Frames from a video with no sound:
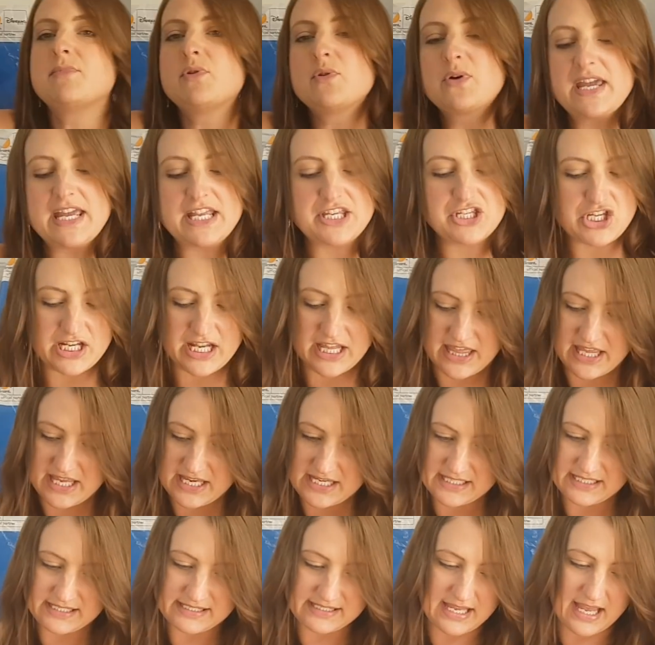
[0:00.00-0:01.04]
more kitchen-y
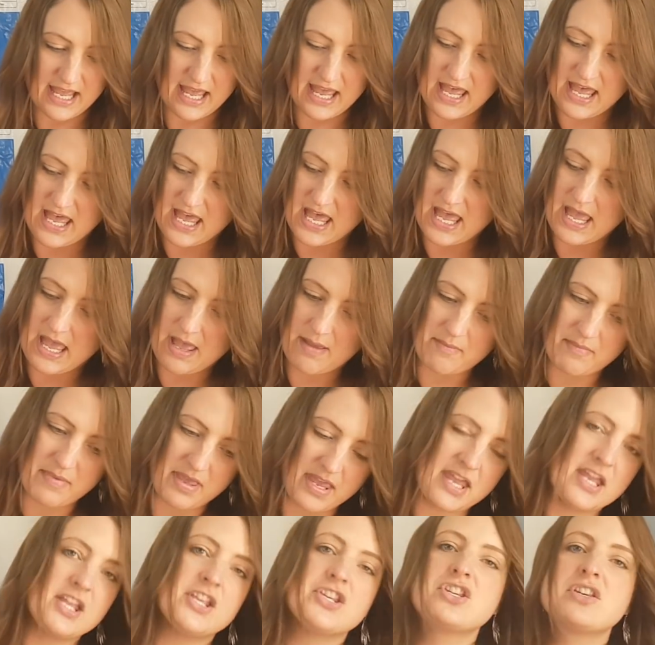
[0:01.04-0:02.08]
things.
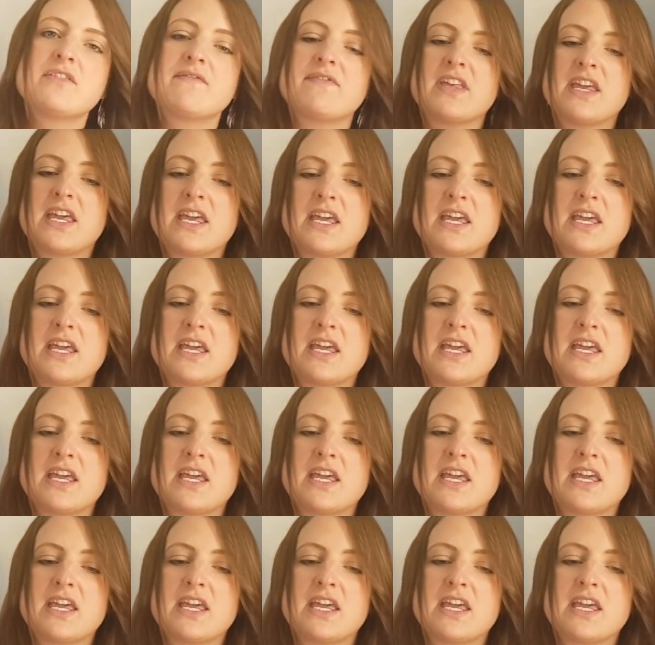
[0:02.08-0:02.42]
Each of the